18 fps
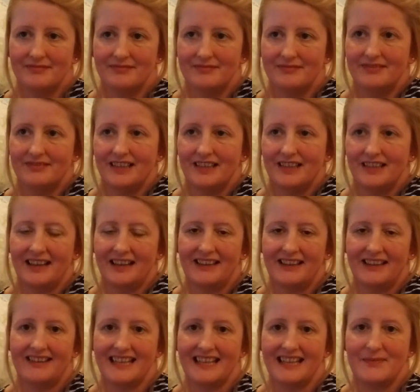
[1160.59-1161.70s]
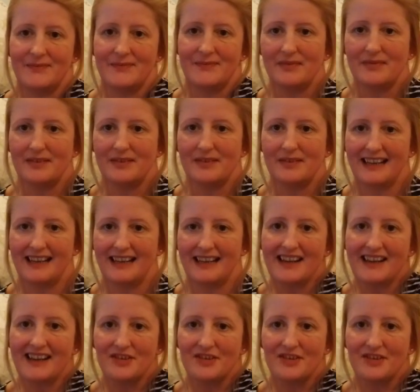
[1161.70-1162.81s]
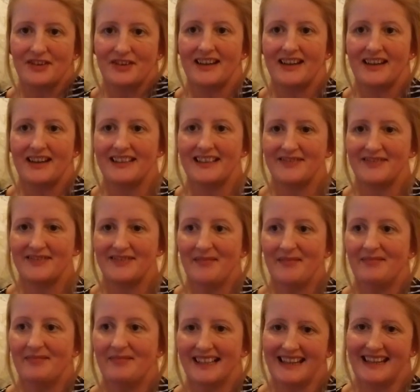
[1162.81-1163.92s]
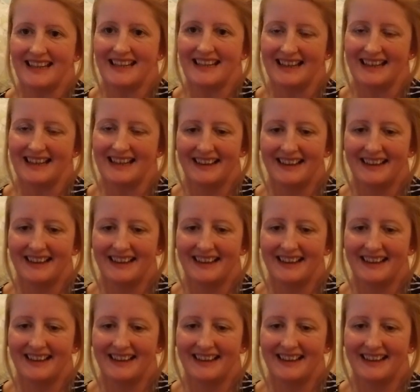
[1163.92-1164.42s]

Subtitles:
like these people that are extroverts and bubbly and